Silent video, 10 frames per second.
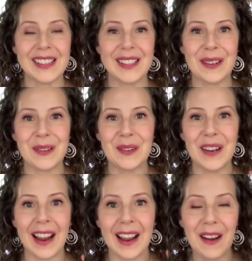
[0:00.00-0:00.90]
so
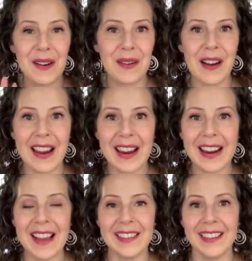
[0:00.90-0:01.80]
how do I
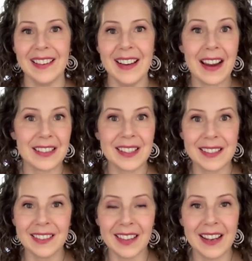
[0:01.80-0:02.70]
get the next
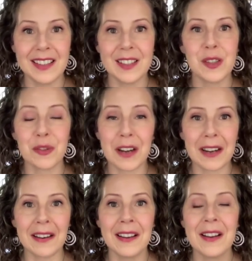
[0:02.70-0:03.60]
latest trick